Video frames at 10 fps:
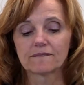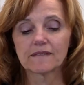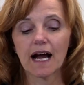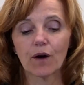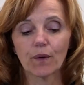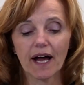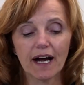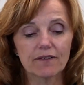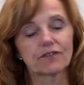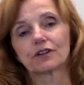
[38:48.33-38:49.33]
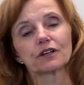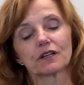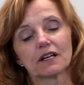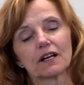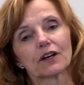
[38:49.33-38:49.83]

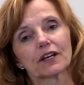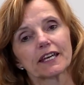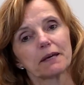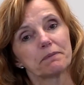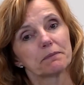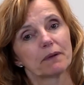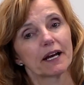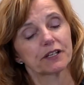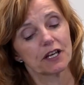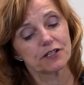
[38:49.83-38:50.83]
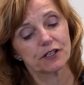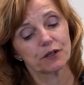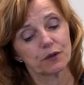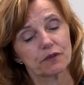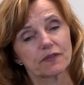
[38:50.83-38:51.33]
However, keep in mind
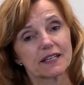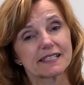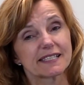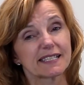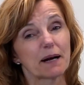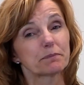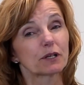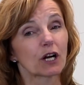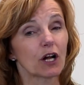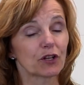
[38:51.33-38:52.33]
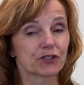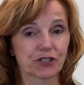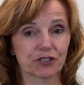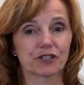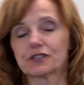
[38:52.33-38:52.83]
also that some
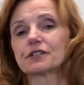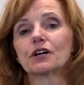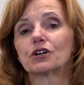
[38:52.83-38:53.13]
cultures